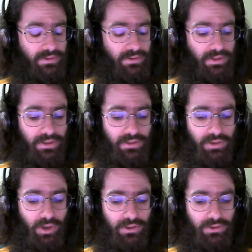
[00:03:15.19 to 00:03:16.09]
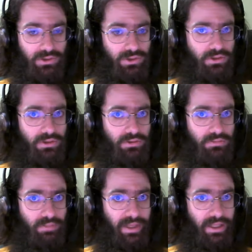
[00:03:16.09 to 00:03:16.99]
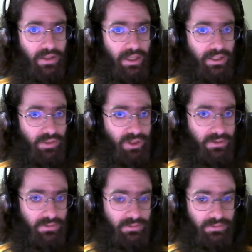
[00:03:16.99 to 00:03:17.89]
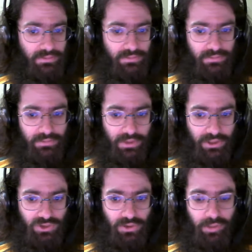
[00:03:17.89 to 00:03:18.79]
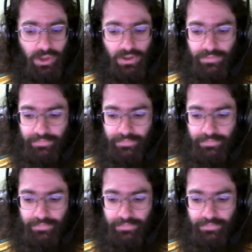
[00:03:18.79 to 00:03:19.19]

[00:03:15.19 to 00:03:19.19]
that the debugger should make, the ADB, Android debugger,